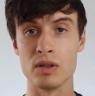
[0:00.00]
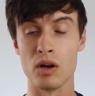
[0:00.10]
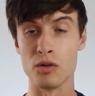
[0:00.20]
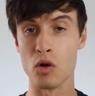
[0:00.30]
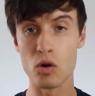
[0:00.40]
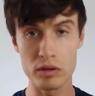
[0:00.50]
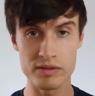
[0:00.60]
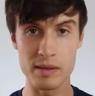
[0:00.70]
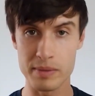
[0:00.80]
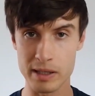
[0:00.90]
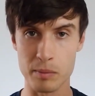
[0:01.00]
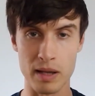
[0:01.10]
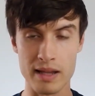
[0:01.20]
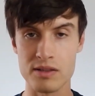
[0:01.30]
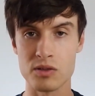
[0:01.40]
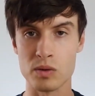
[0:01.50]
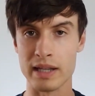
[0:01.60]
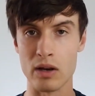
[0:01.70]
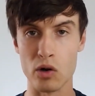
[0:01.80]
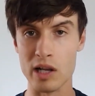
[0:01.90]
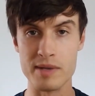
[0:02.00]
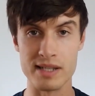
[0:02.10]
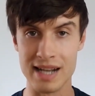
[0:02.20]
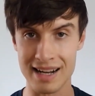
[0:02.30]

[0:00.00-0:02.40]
On all of their paid plans, you will get unlimited